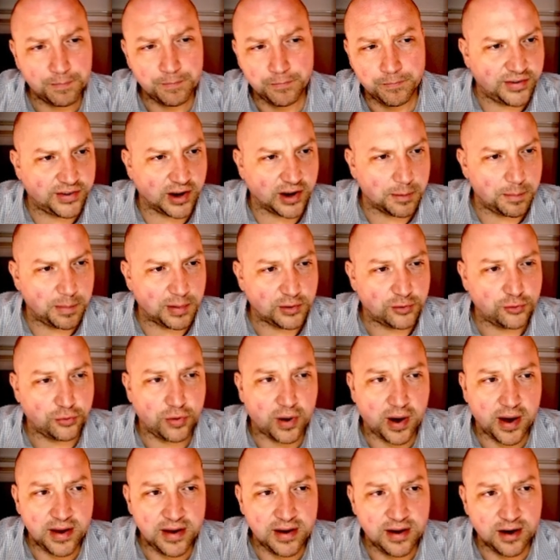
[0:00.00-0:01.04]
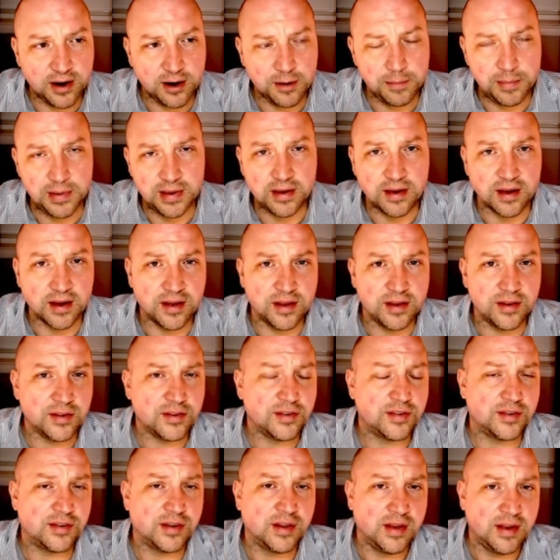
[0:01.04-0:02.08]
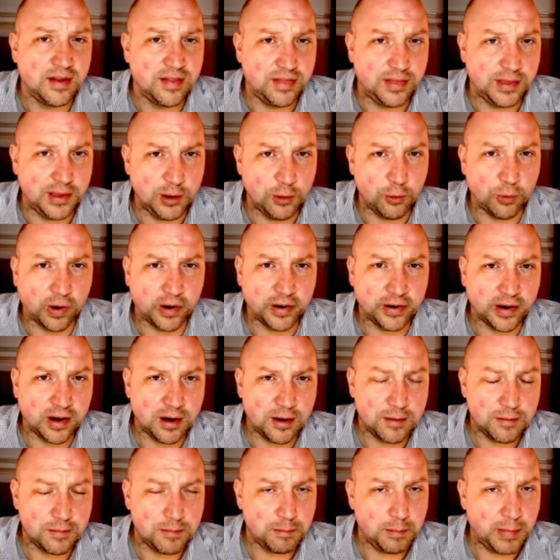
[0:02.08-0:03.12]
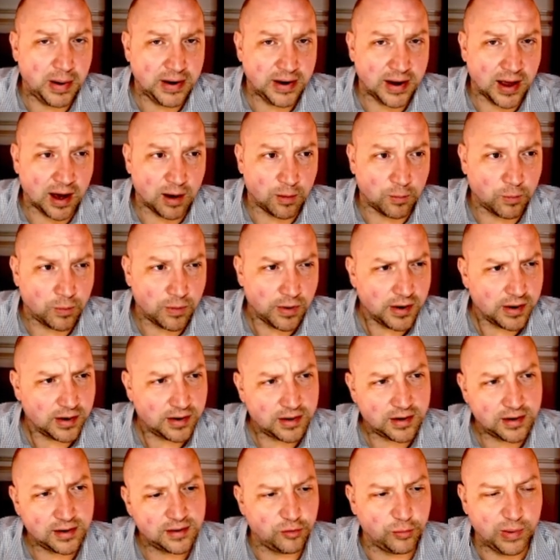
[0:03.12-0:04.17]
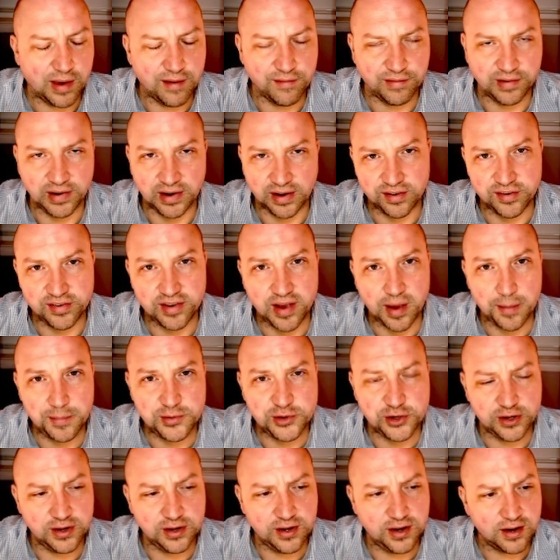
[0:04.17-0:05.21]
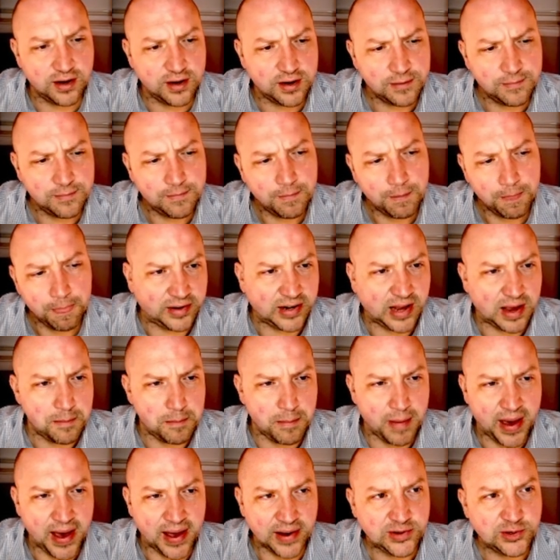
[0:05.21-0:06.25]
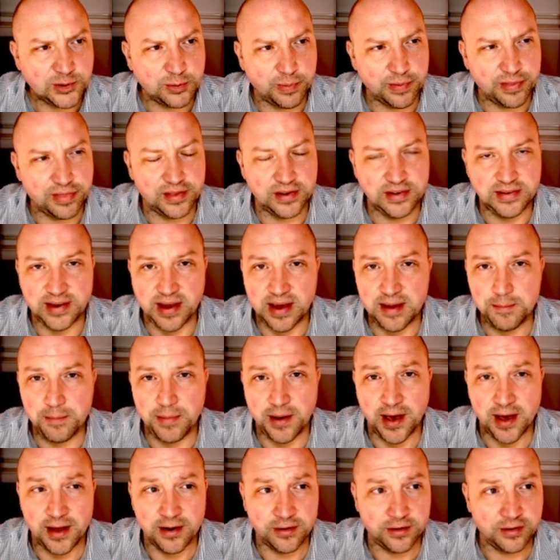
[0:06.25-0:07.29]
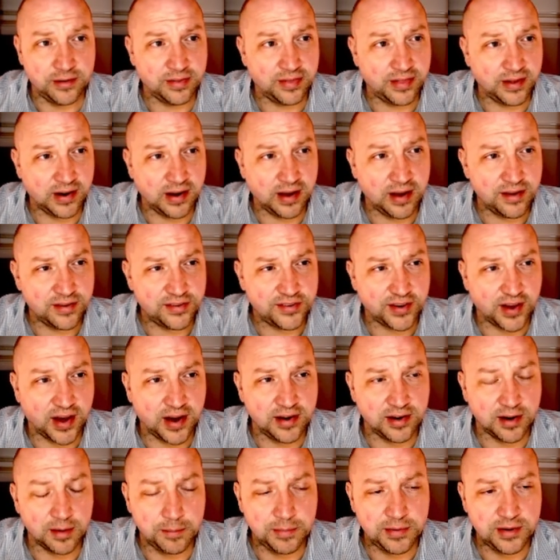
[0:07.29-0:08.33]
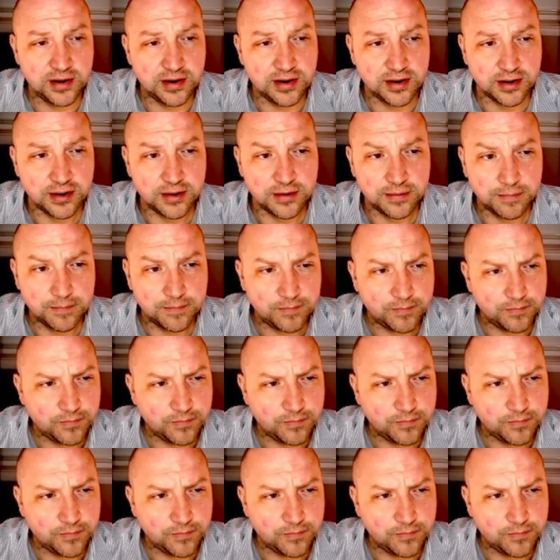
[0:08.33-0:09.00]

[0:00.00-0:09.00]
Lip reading: I set up a try here because the URL may not work, so we have an exception here. And then I match with the date pattern that I assigned up here.